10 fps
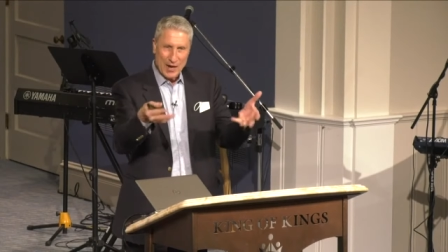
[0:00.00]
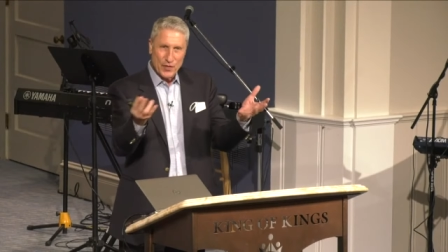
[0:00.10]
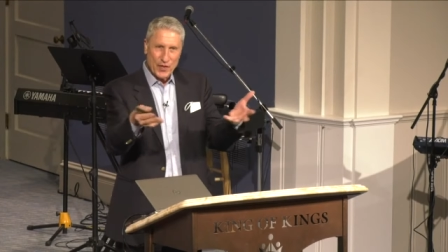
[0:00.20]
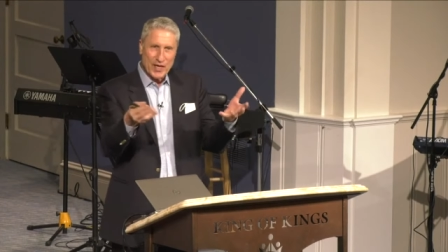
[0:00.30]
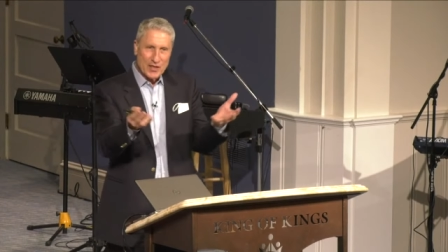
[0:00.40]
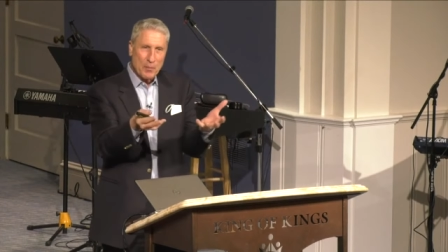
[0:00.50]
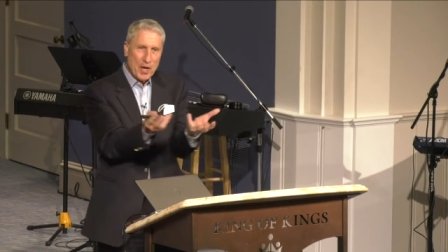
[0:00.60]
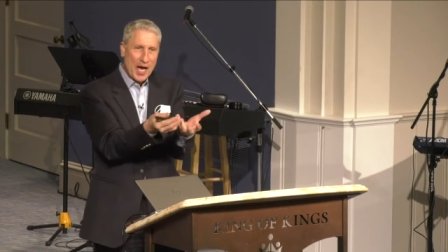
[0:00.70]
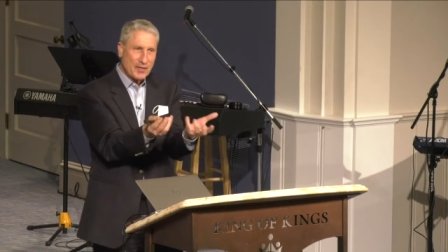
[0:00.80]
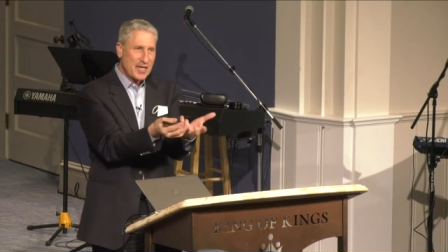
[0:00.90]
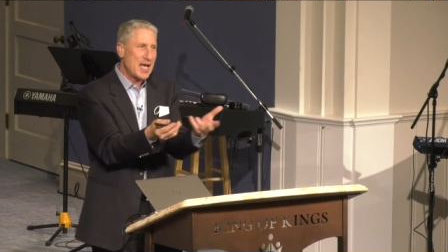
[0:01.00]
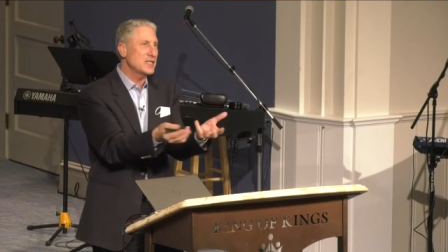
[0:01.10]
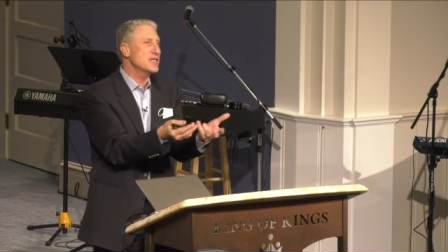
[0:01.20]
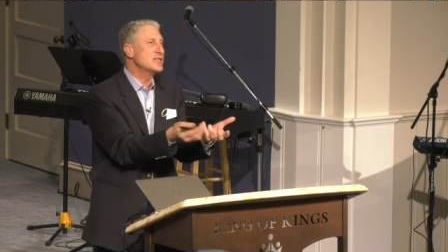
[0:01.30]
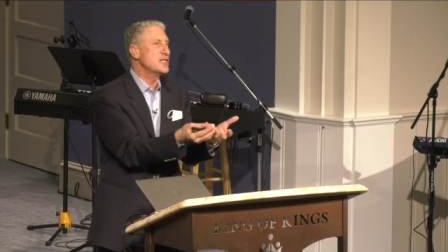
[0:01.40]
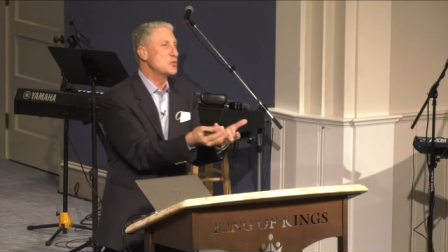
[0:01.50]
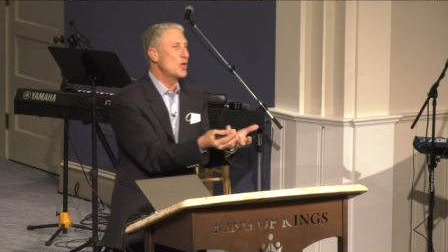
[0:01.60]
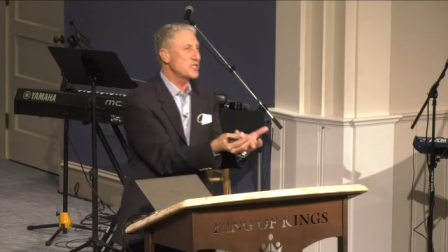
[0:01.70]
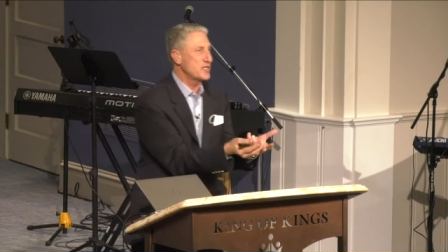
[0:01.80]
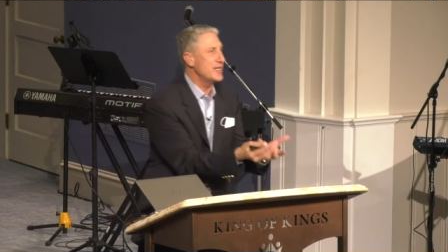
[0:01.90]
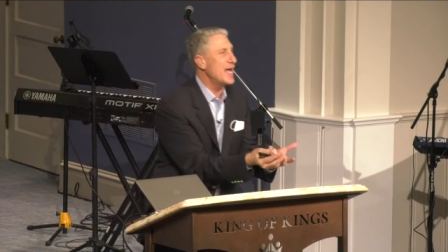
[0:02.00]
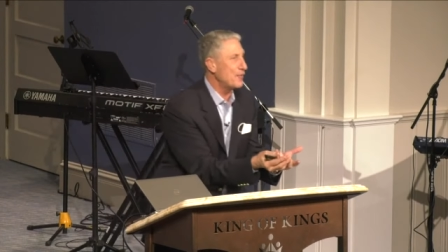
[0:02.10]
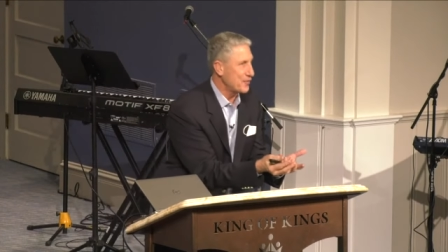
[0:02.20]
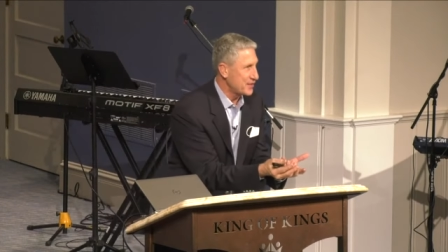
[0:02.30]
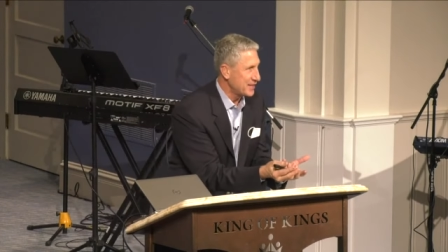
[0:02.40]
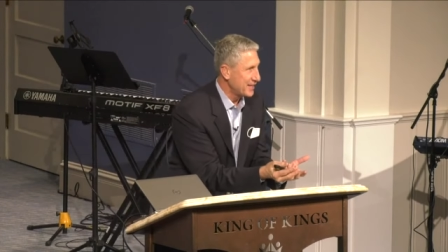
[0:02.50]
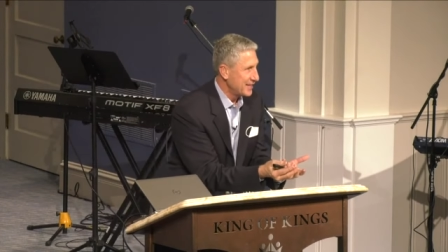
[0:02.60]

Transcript: everything in the pot, the essence is what's left,